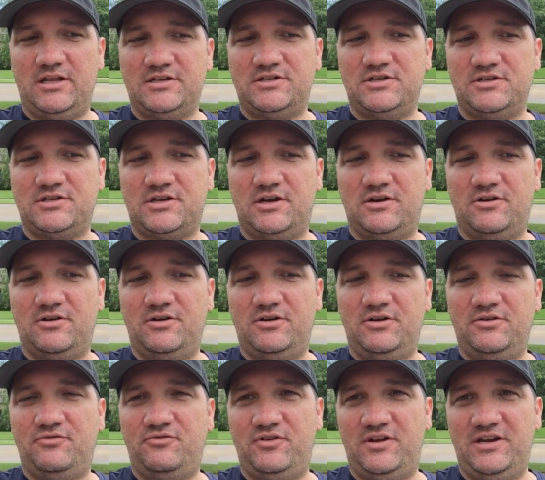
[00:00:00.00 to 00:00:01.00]
That's just going to hurt
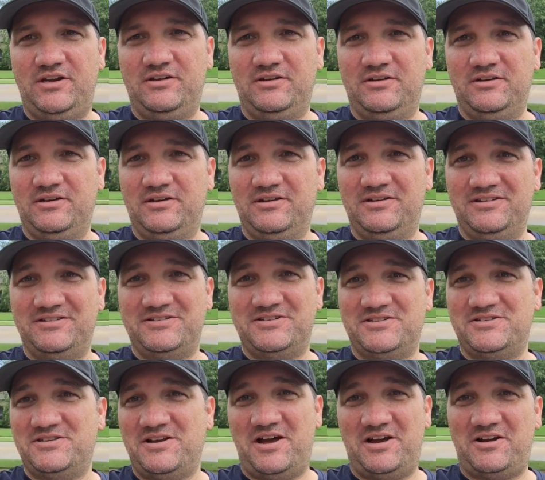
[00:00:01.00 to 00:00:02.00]
your feet and
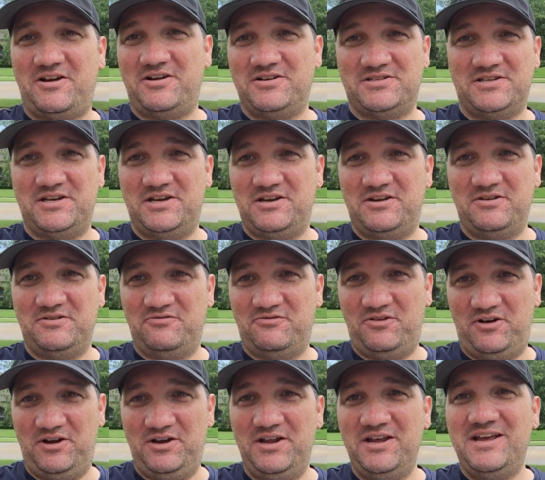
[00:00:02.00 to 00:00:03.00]
just not cause any good
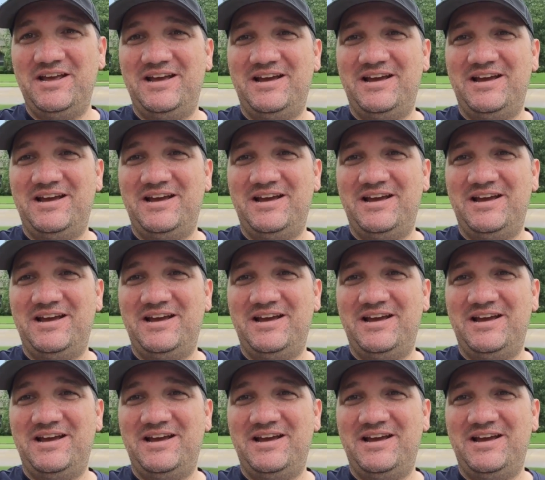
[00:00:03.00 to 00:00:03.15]
fun.